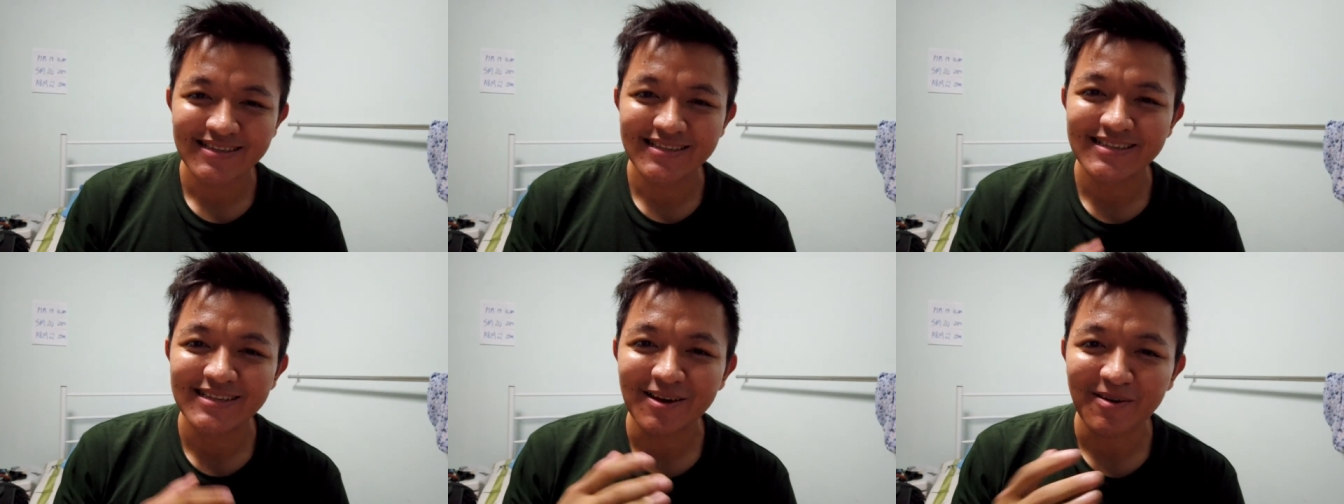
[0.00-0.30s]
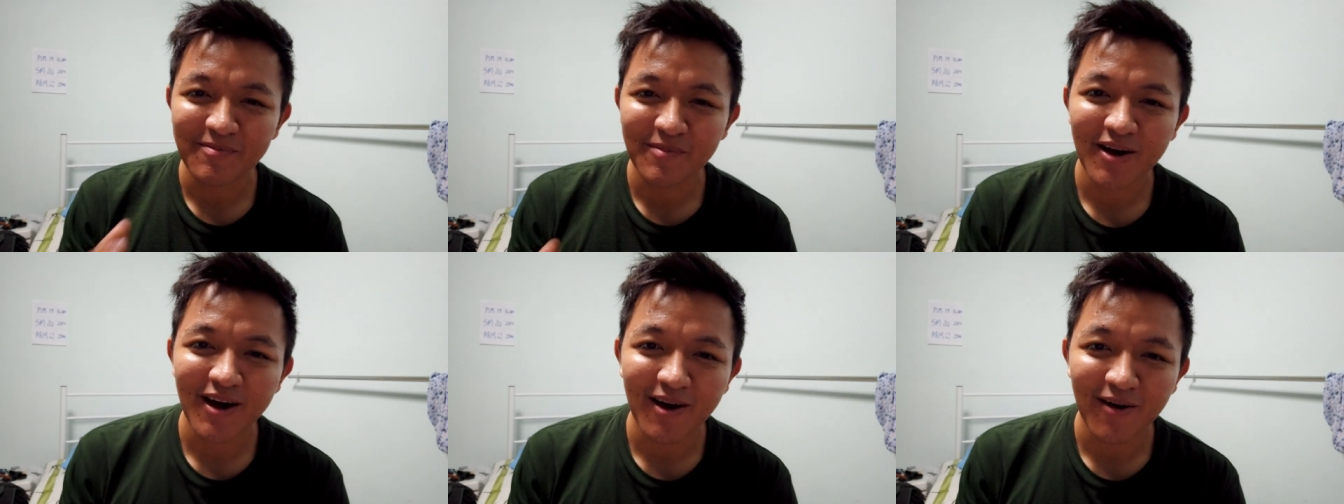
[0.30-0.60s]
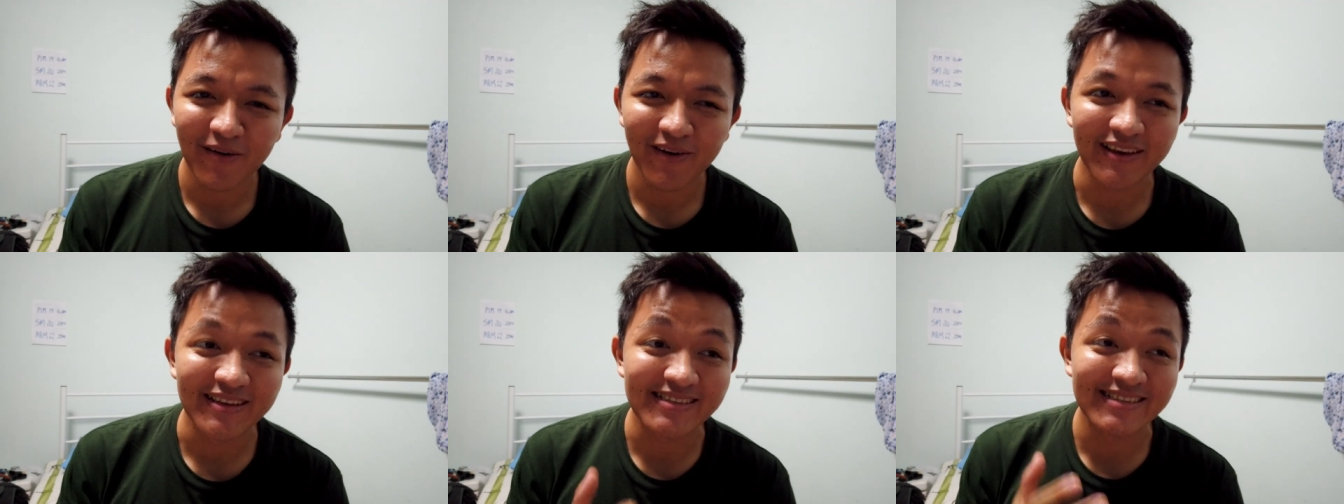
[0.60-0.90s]

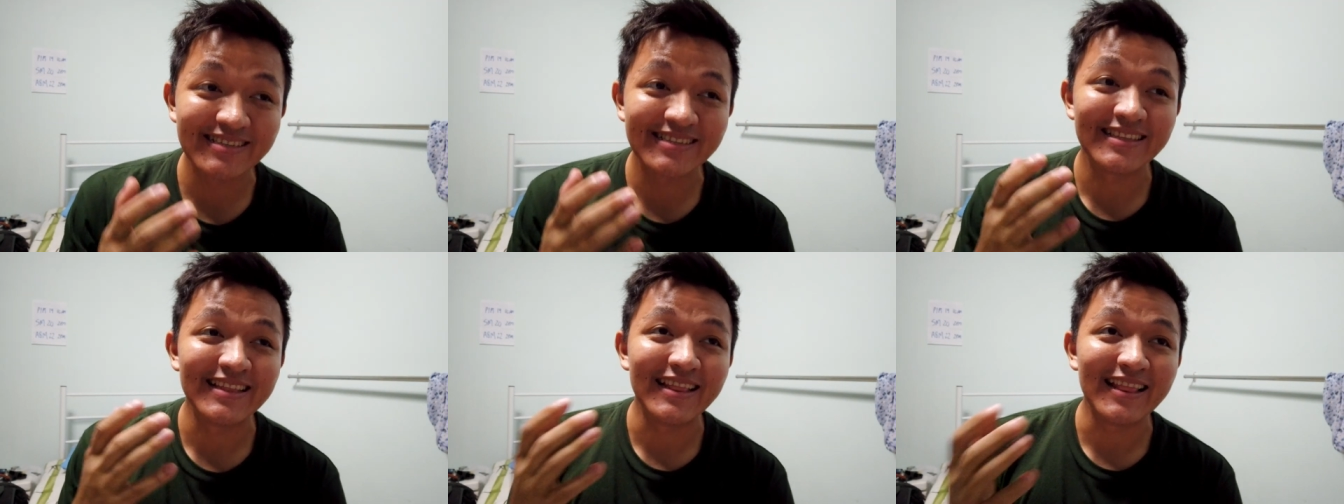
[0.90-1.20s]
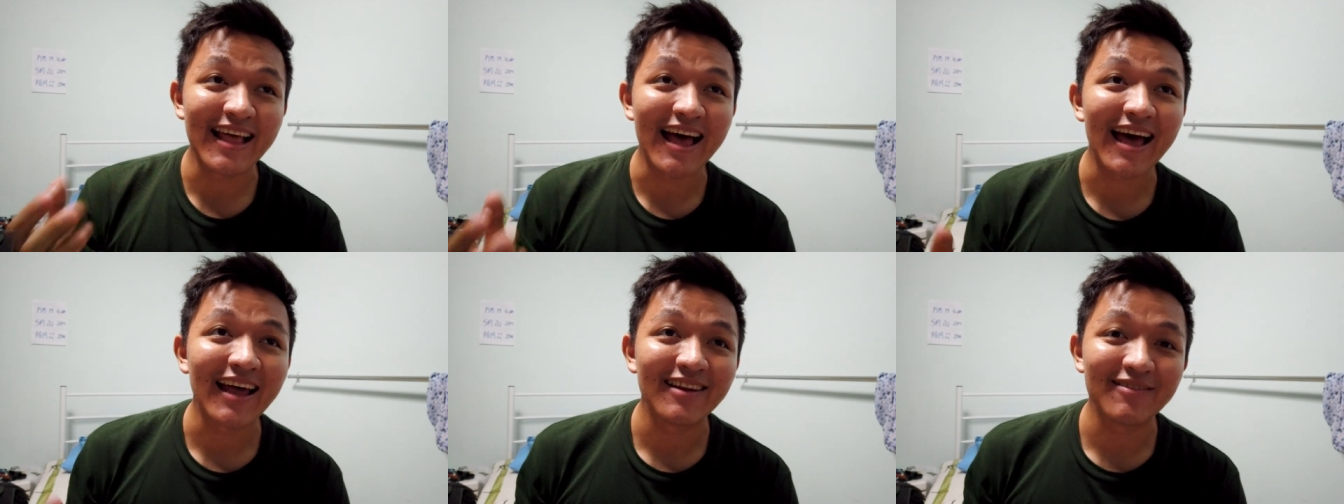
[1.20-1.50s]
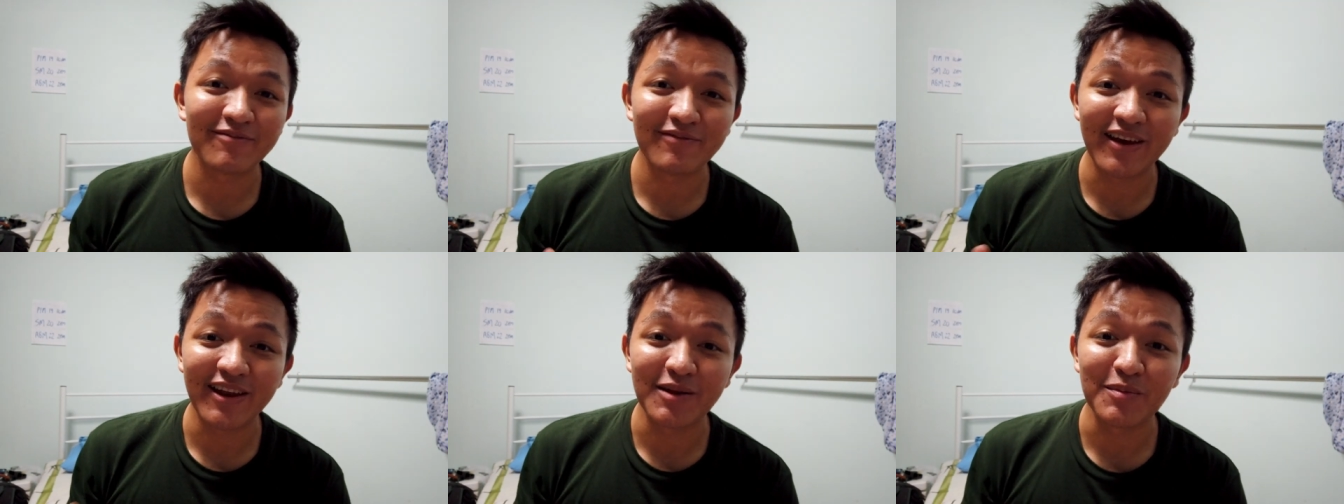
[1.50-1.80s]
somehow it's
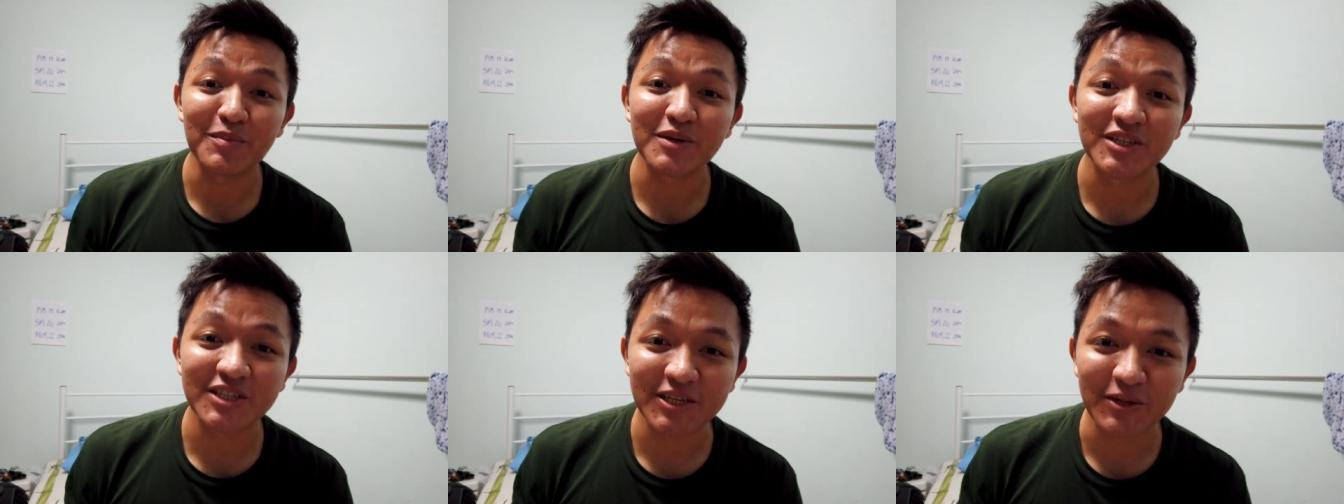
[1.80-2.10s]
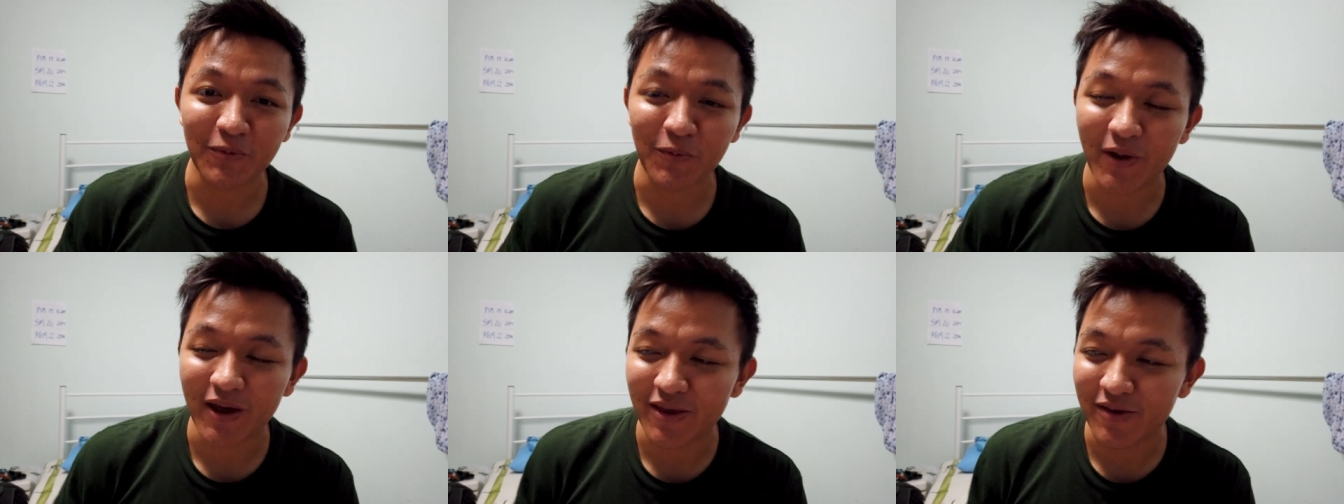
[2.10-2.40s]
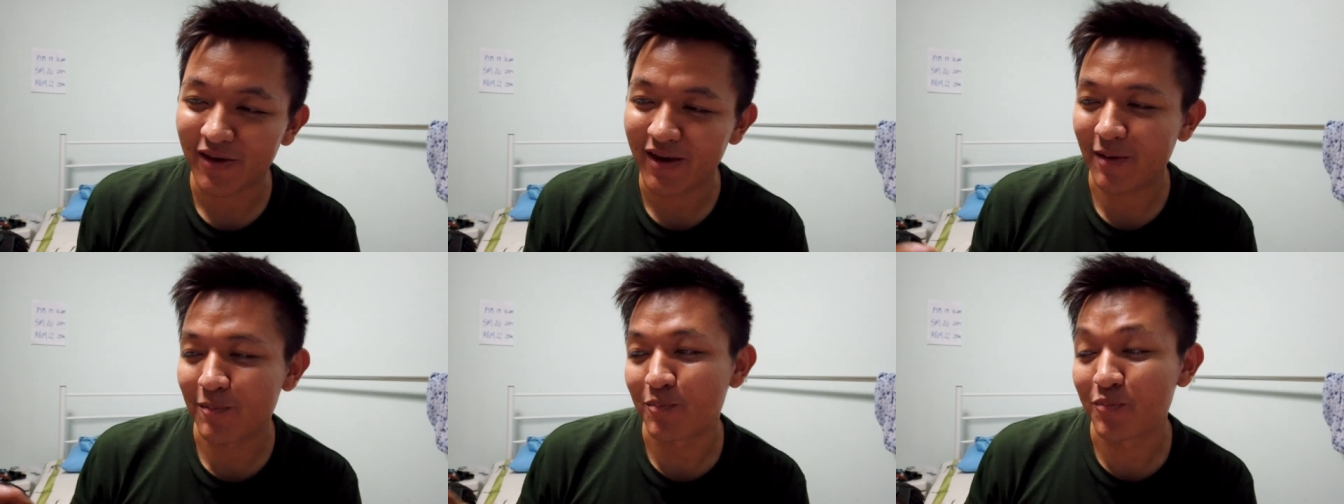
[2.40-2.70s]
not a vending machine where
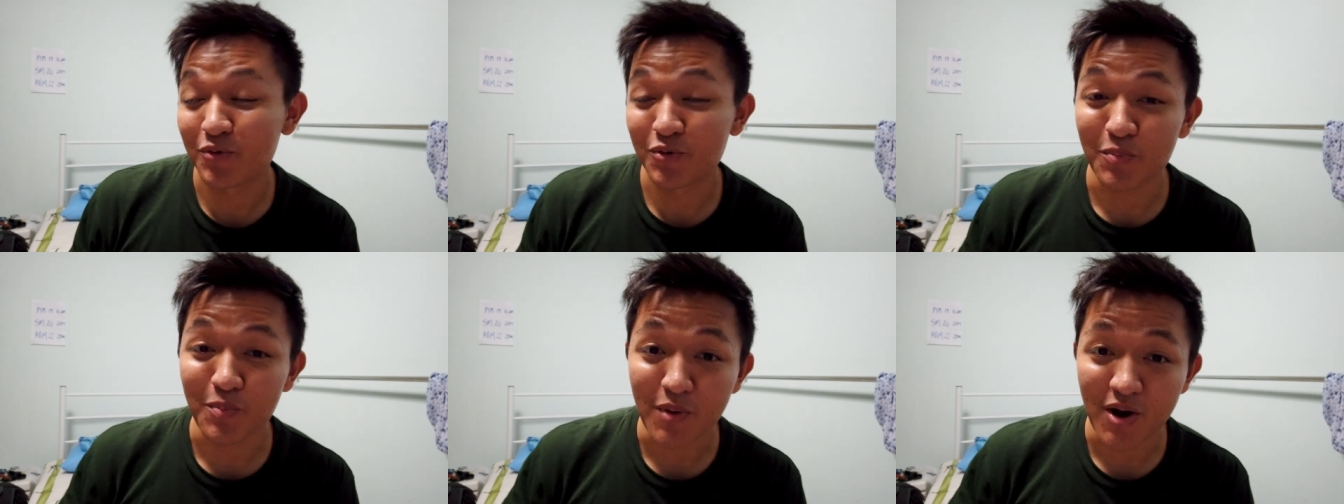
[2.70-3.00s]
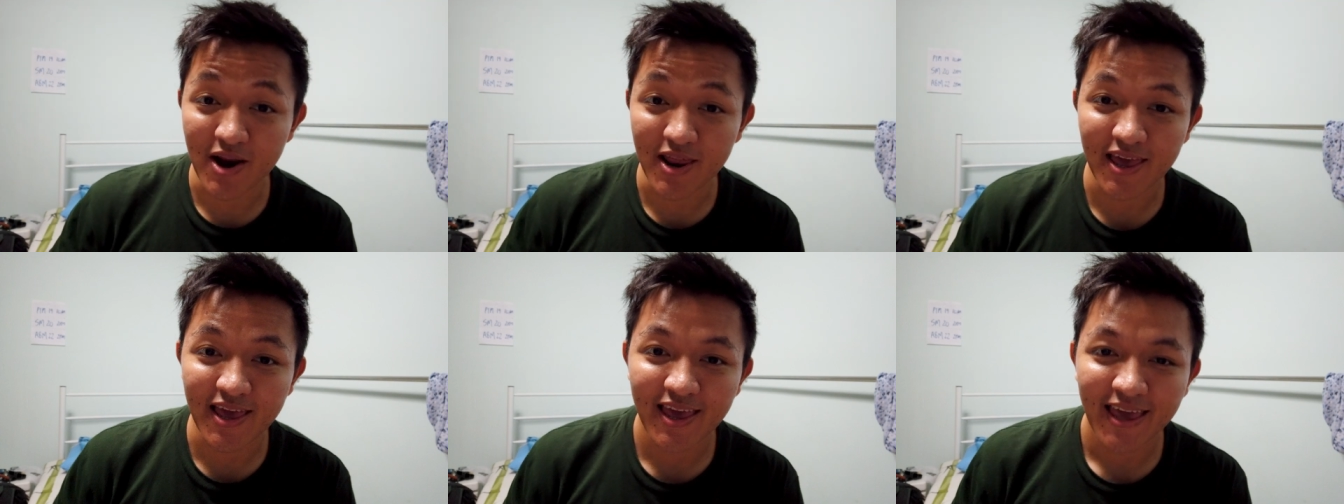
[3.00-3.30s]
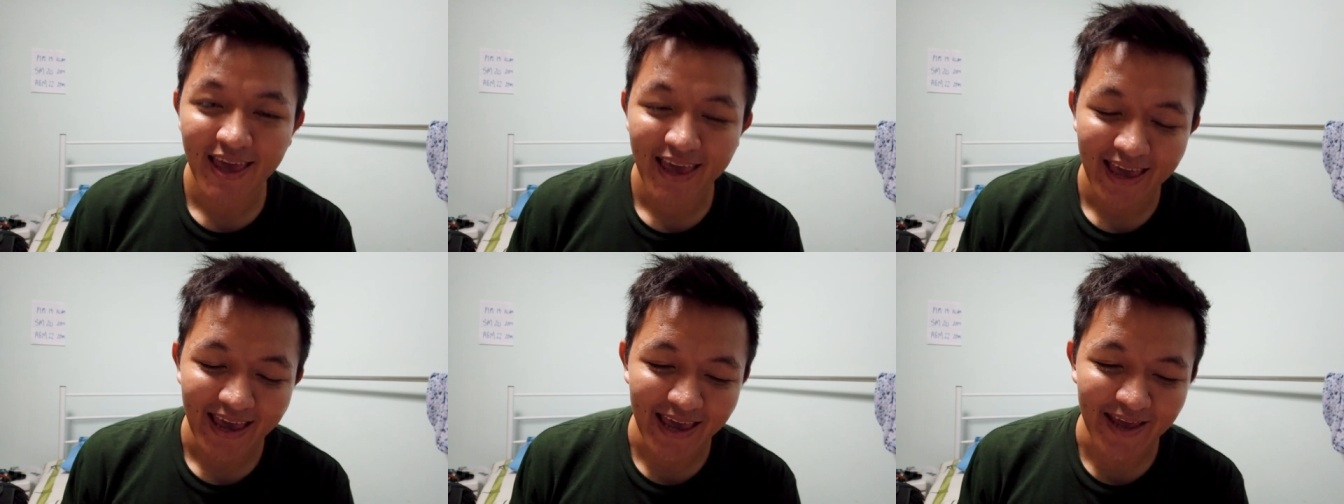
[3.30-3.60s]
you can put
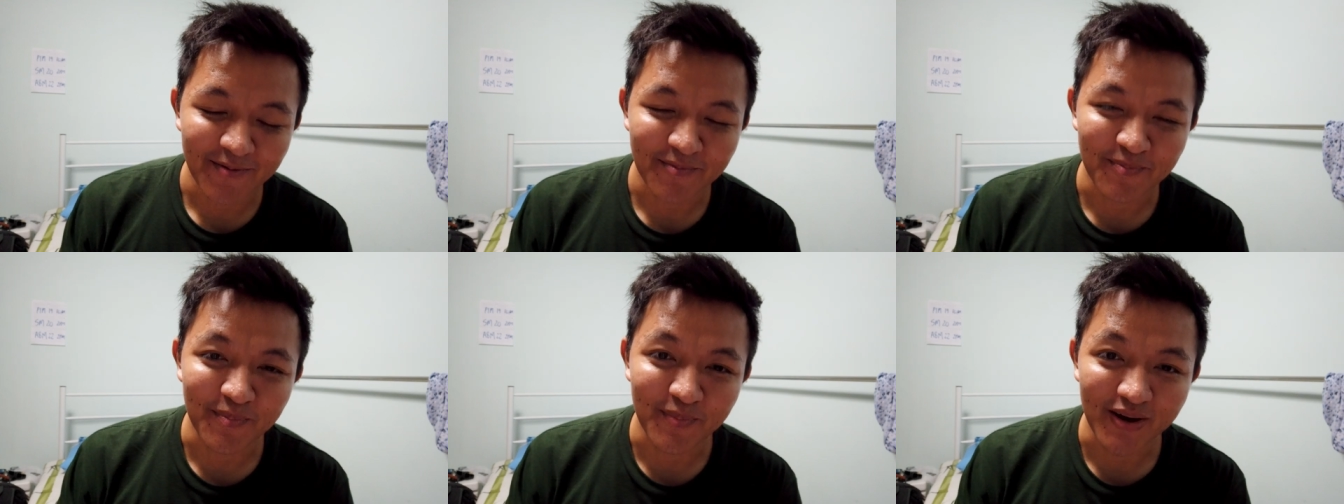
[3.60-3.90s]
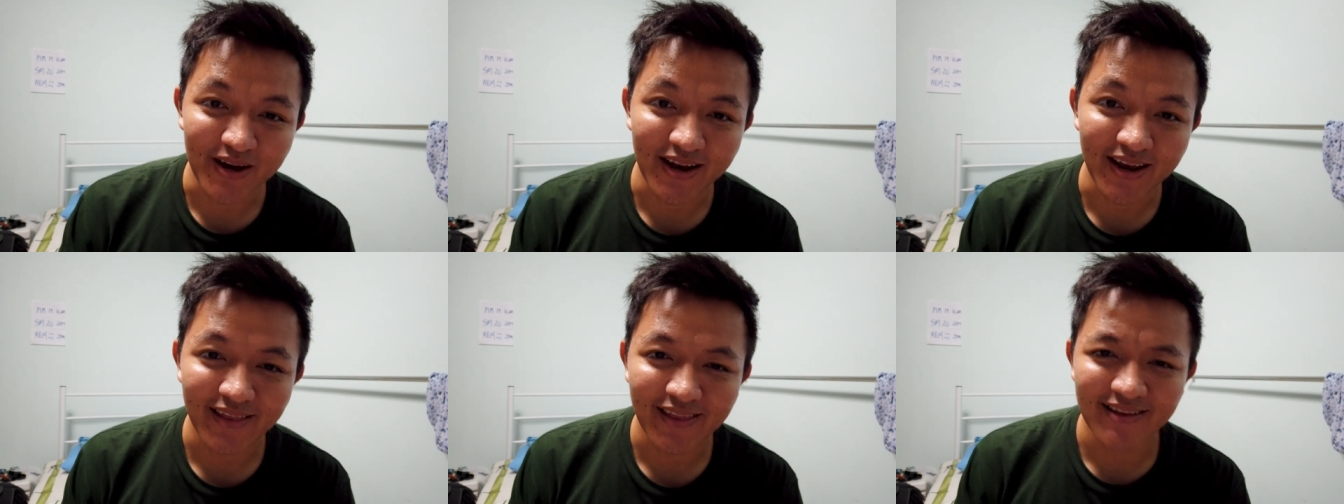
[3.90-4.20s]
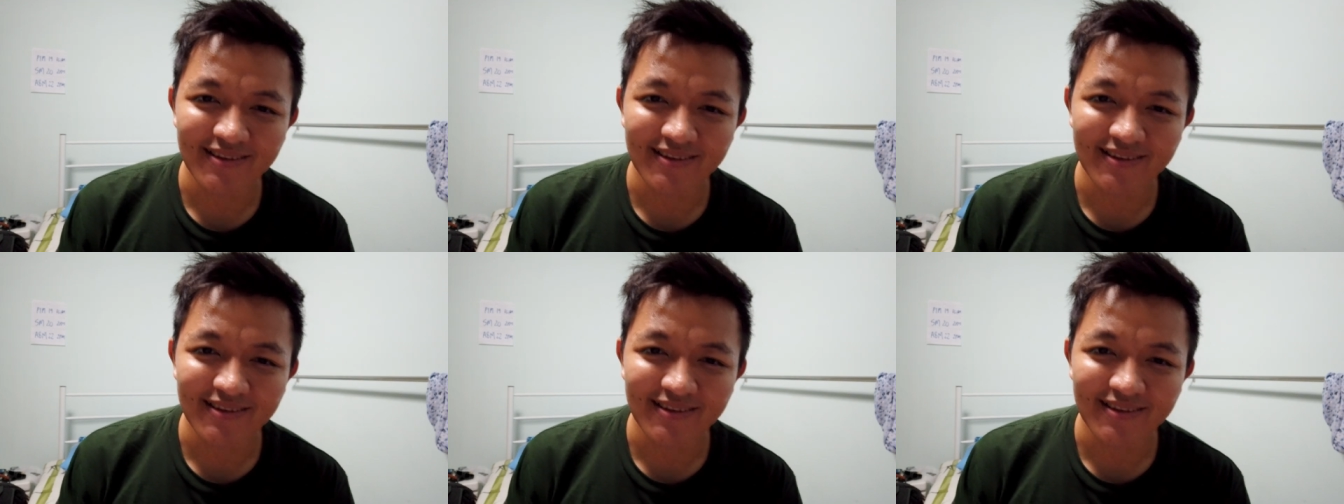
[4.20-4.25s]
money and buy.